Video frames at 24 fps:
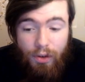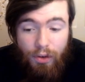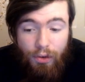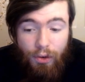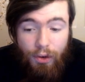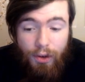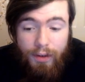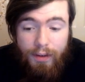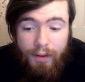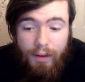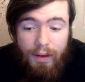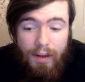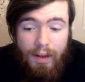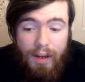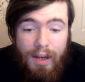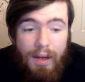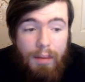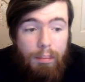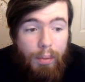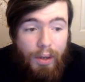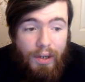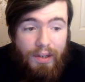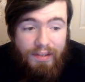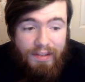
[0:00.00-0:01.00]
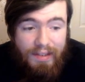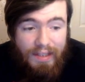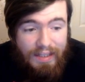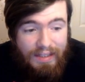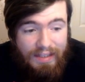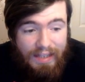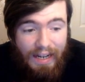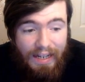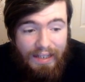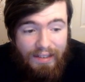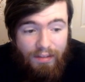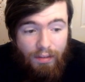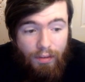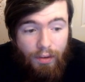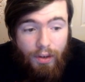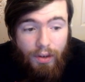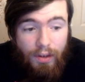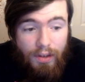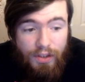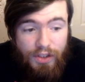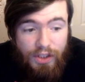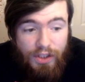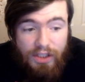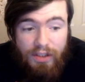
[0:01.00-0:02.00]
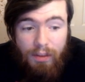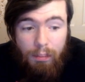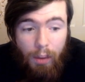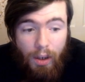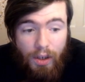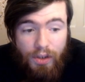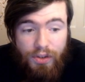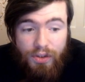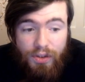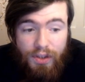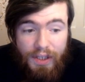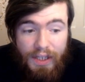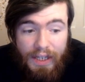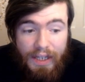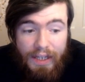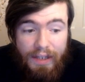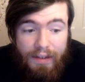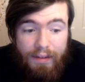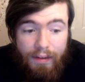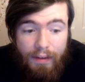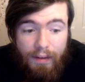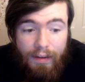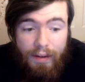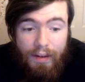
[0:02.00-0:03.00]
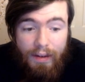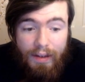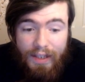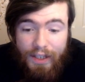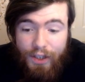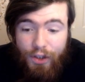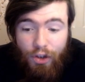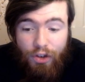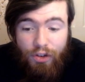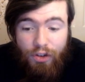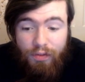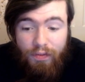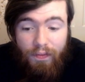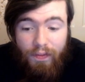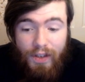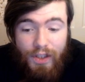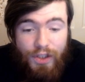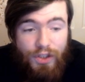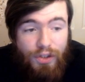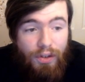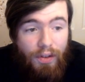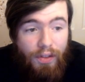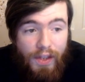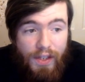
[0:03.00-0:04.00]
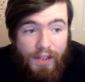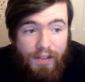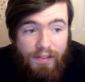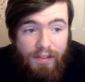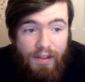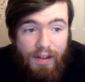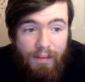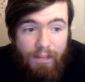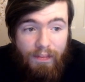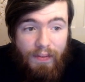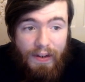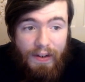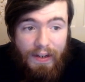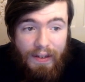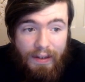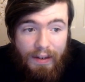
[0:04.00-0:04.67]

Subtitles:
do it, because this guy is literally just a monster negate. He does virtually the same thing.